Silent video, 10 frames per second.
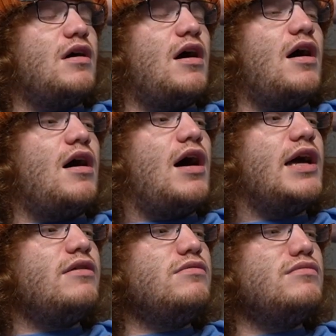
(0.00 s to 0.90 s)
Uh,
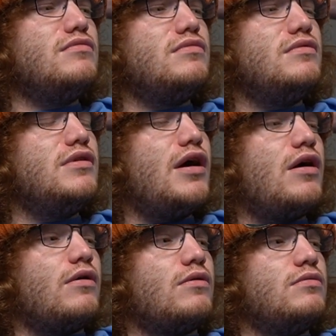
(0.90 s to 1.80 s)
I don't
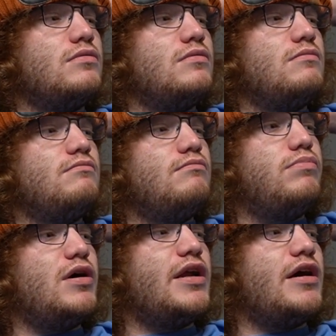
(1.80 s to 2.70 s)
know.
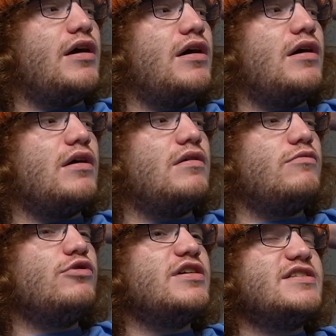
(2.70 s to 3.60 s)
But, uh,
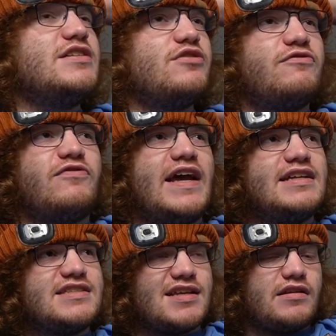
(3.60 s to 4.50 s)
well, because it's her
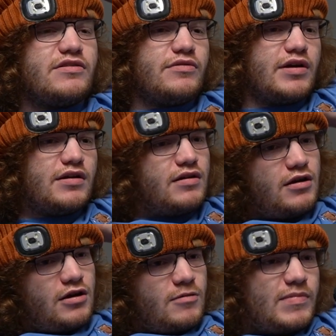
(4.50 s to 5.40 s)
fans that do it.
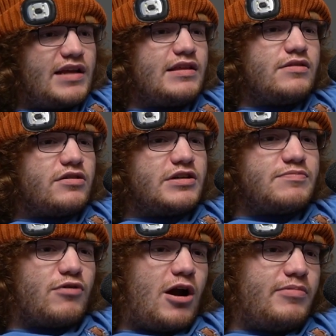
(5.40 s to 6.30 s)
But I think there is
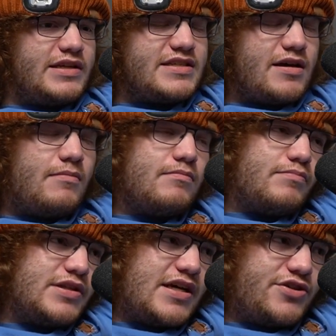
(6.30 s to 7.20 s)
probably some
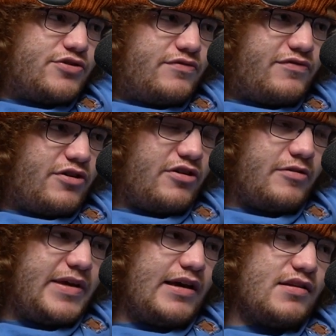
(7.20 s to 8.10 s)
potential for her
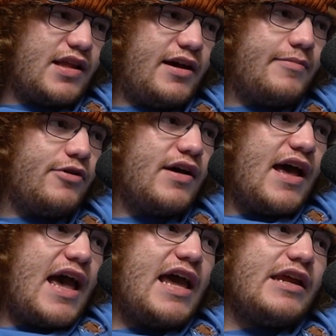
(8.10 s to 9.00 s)
to be held liable.
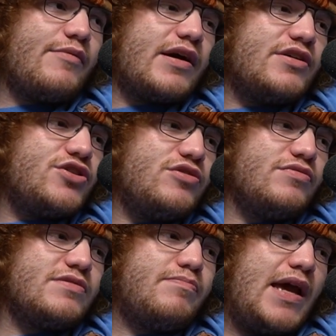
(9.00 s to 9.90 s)
Anyway, she
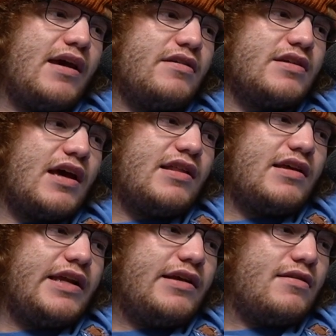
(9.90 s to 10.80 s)
was banned, and
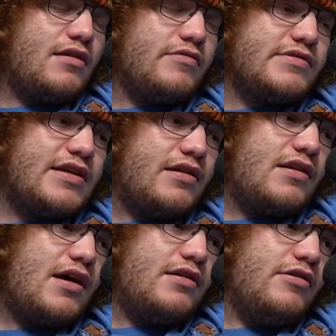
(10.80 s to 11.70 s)
then Elon was like,
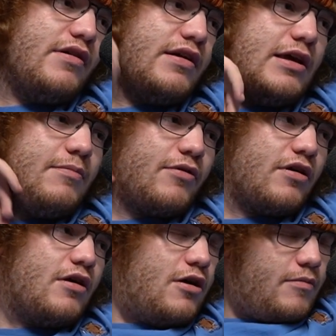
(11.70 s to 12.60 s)
nah, you can keep her.